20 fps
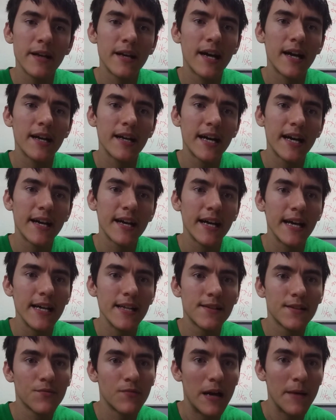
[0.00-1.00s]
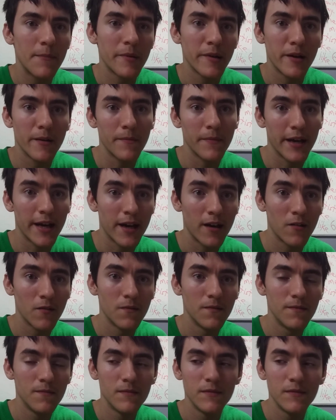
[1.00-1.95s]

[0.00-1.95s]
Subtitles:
I kind of hate to wrap it up now.